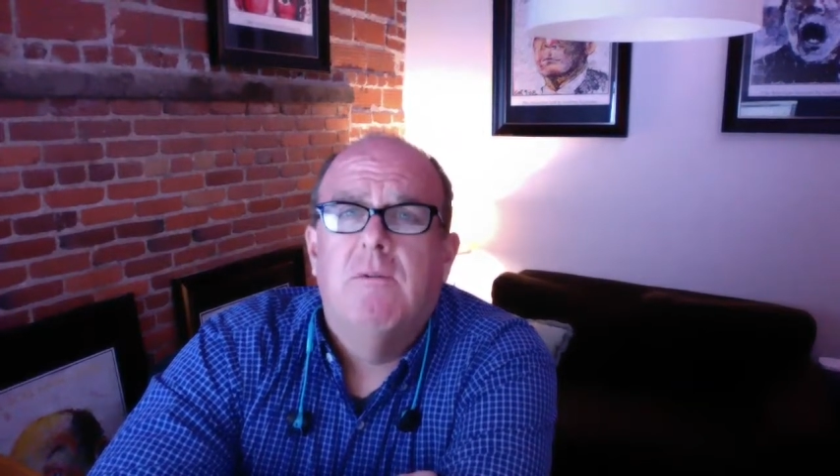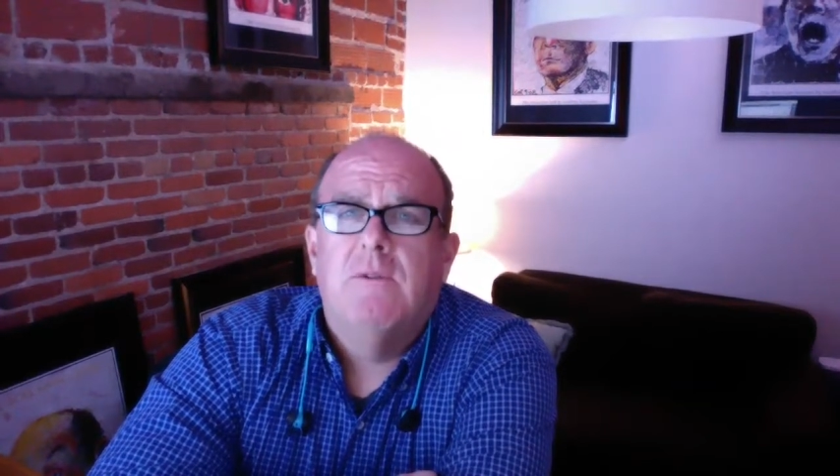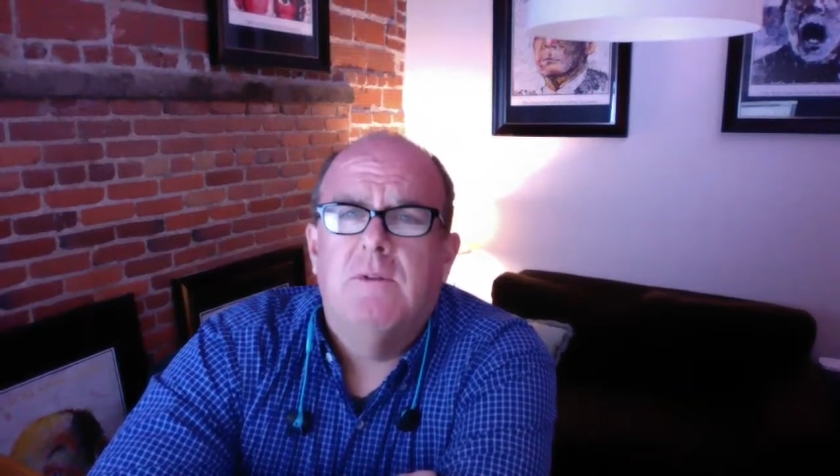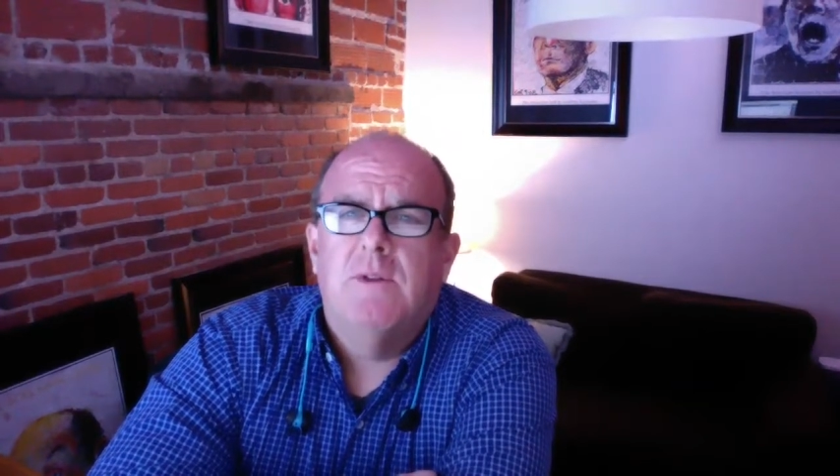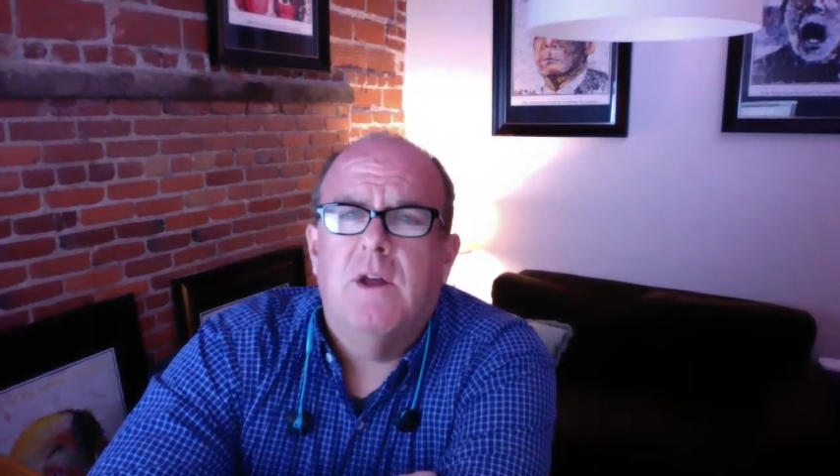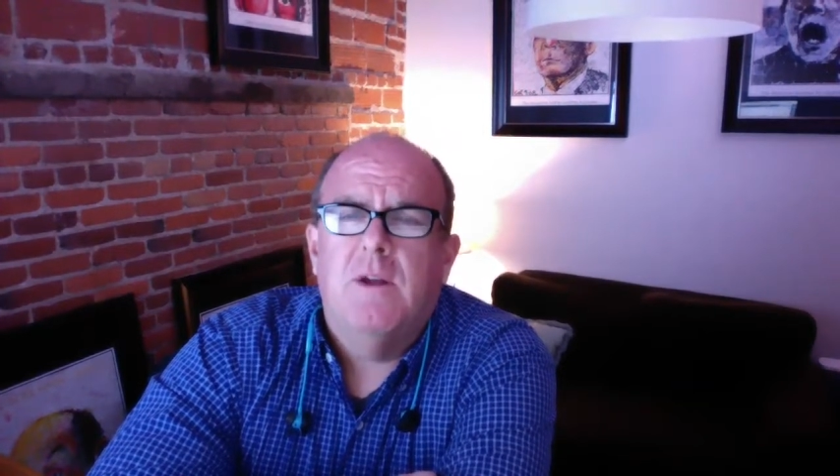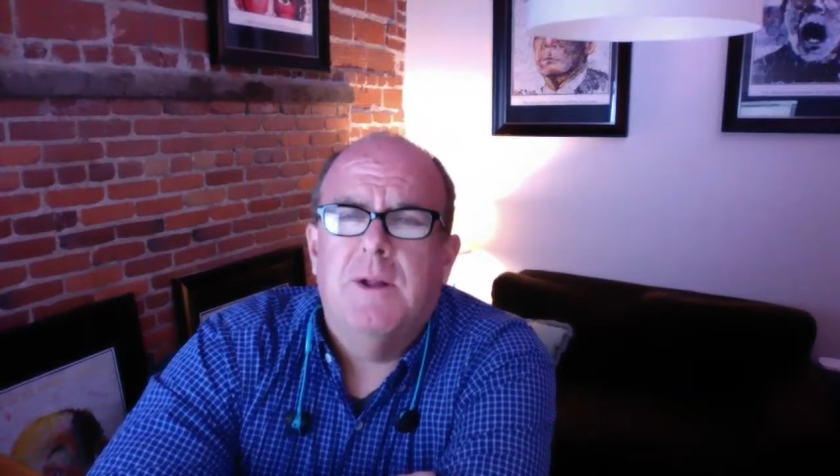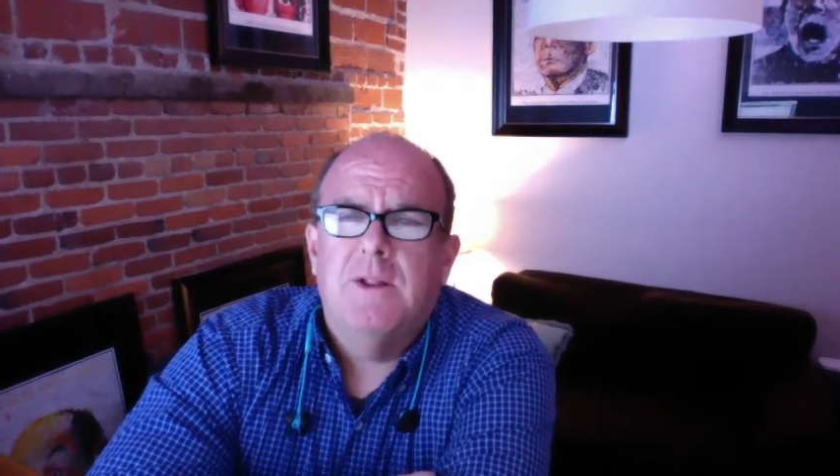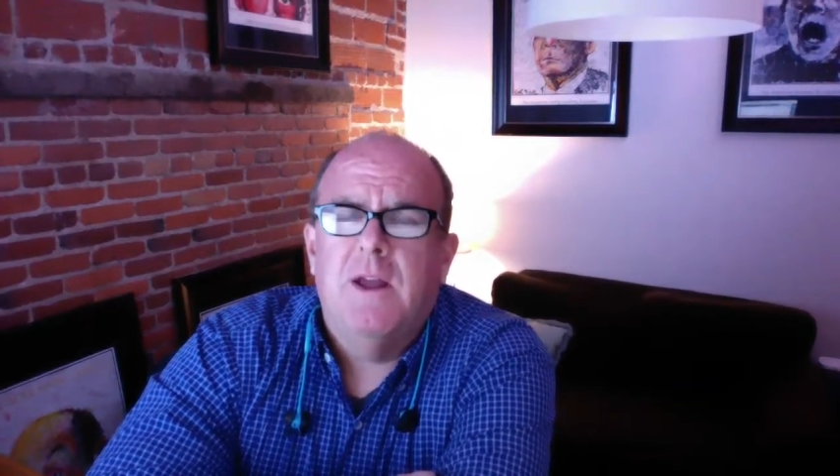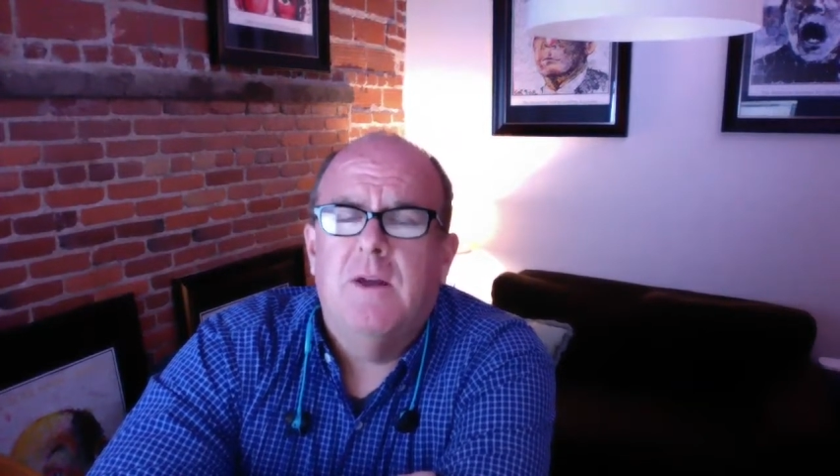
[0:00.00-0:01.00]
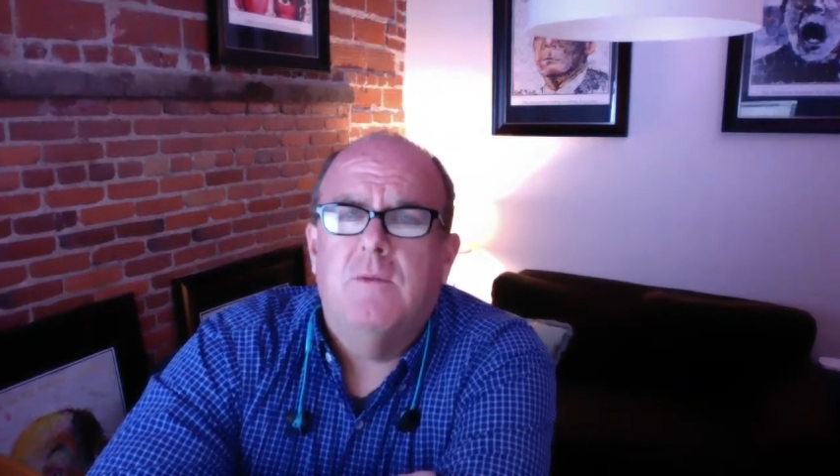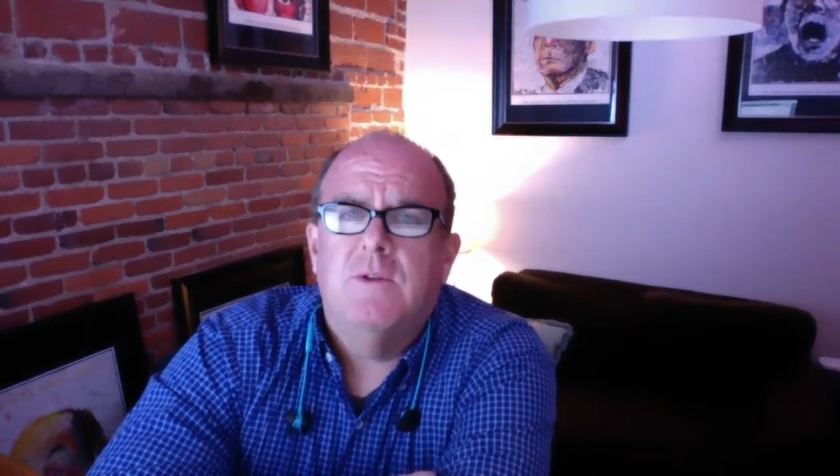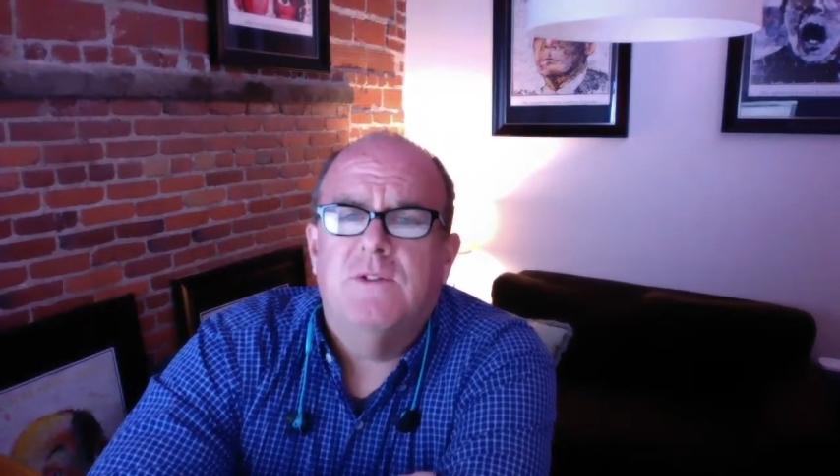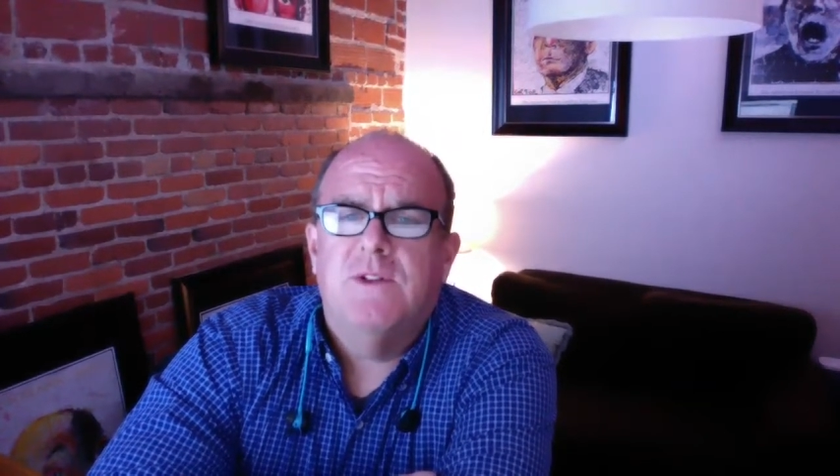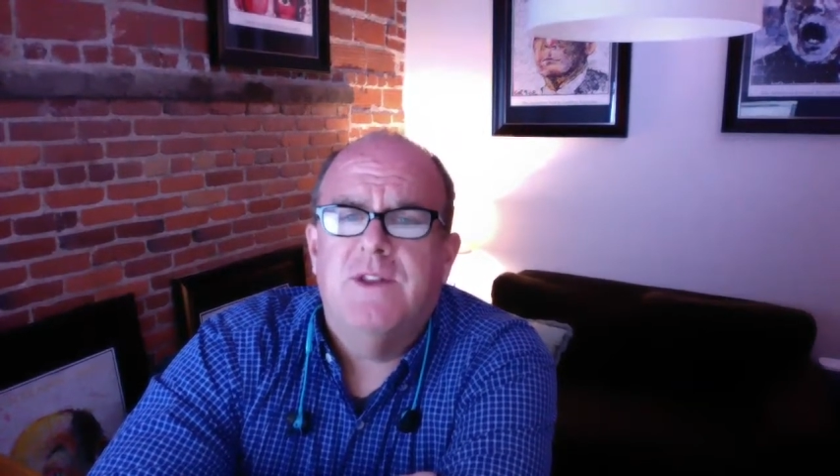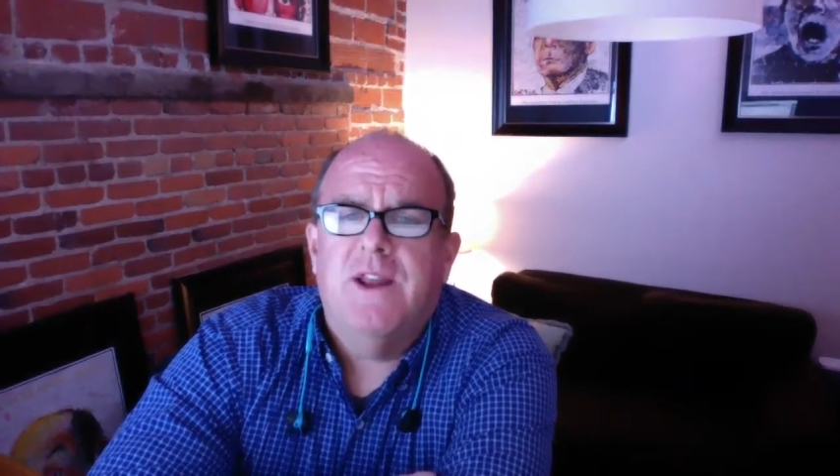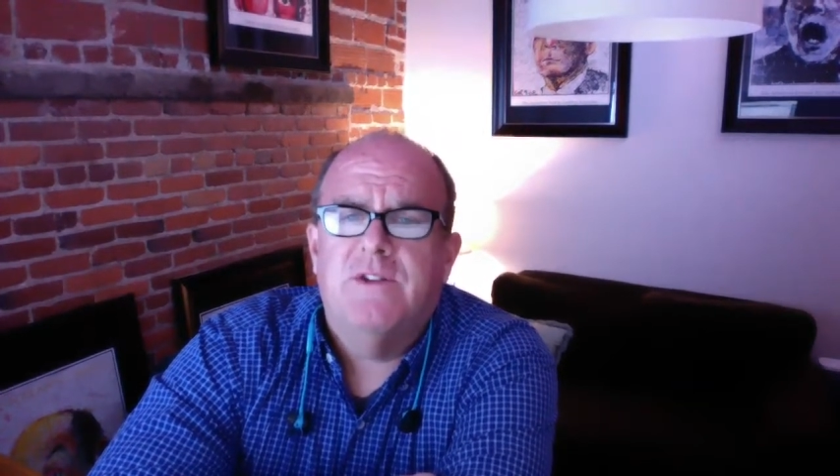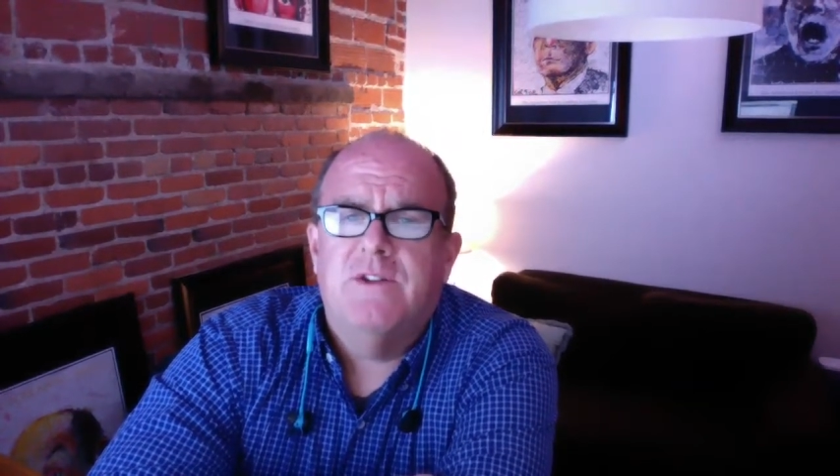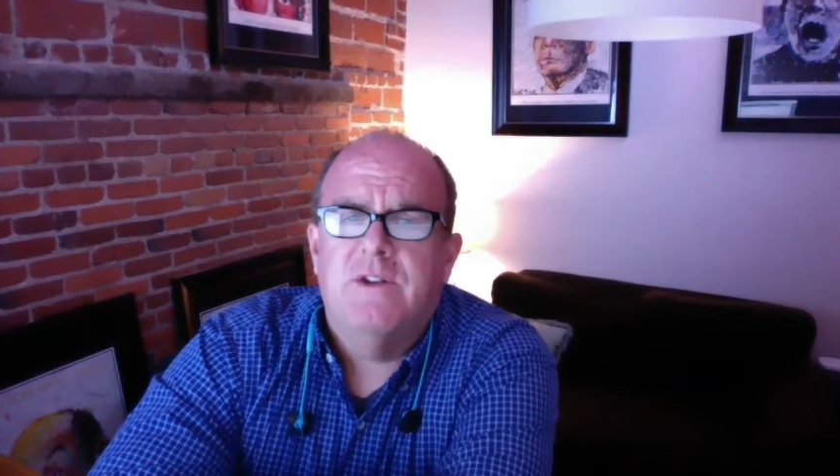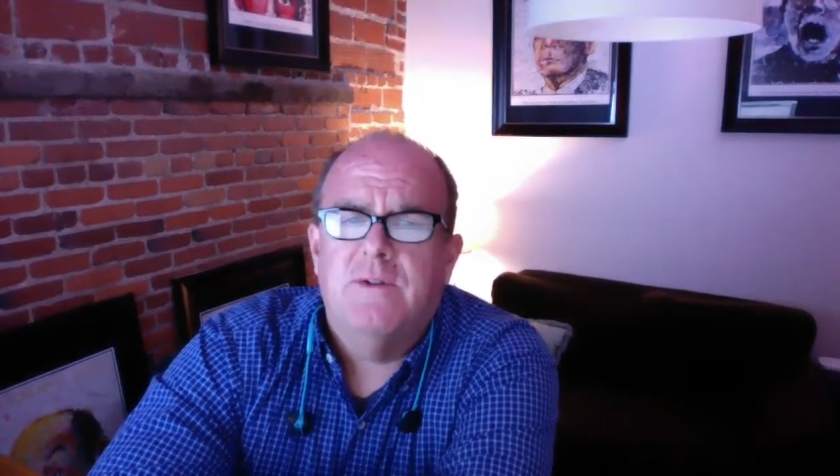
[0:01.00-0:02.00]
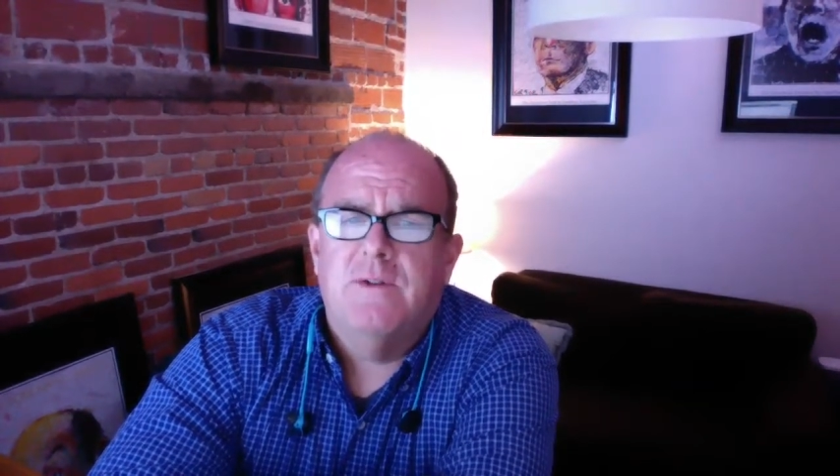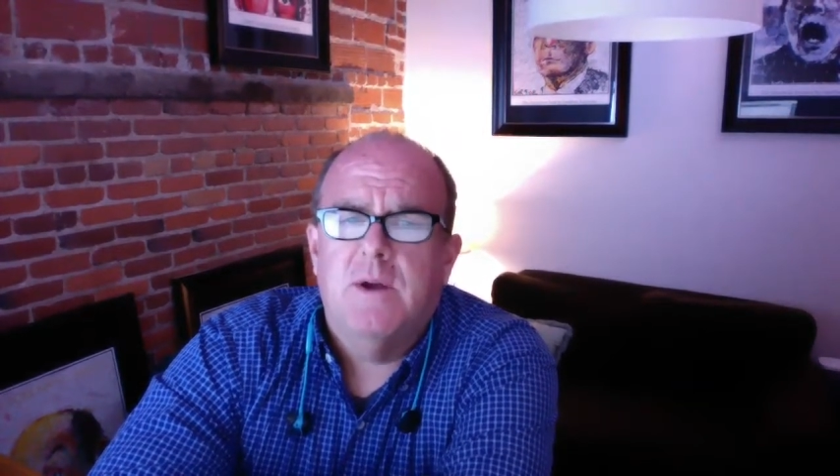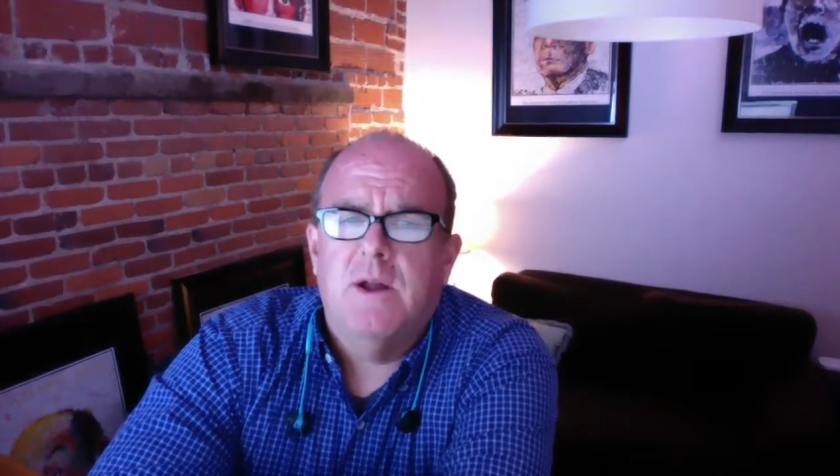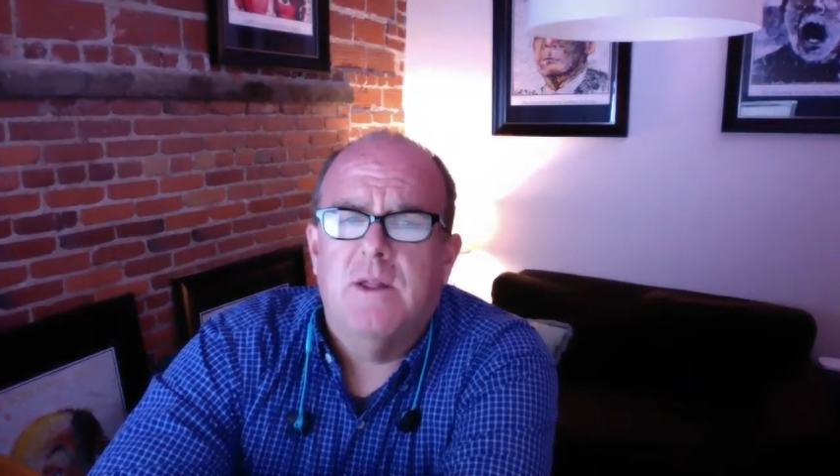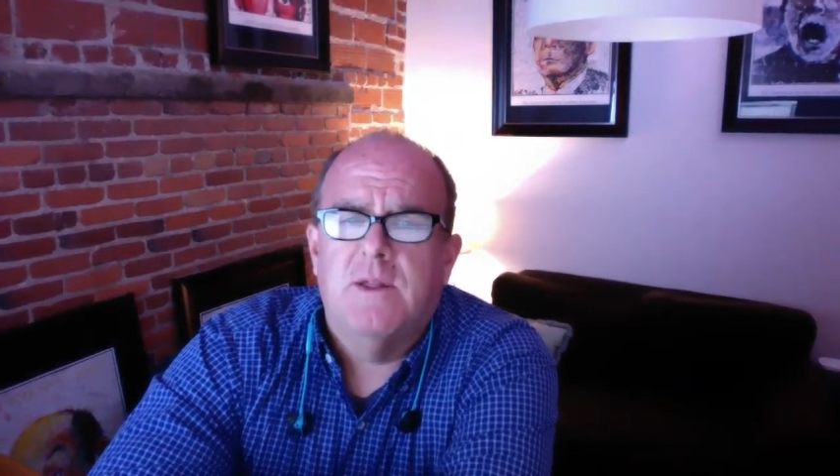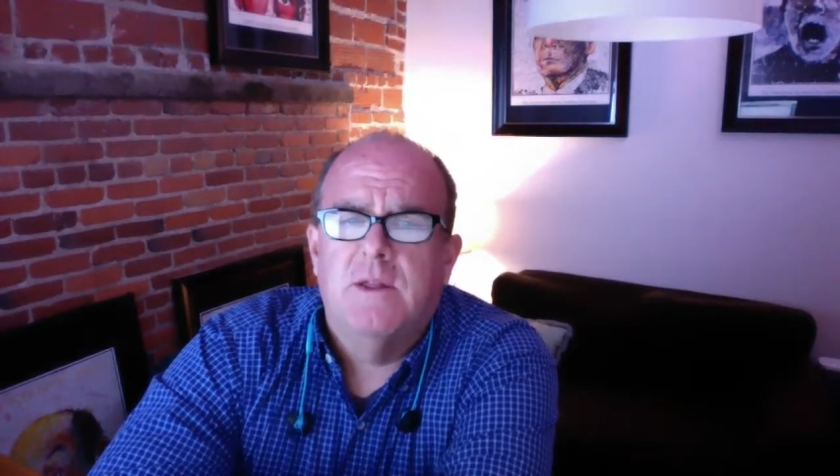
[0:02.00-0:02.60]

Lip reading: You ever thought about that? What's the texture of your breath?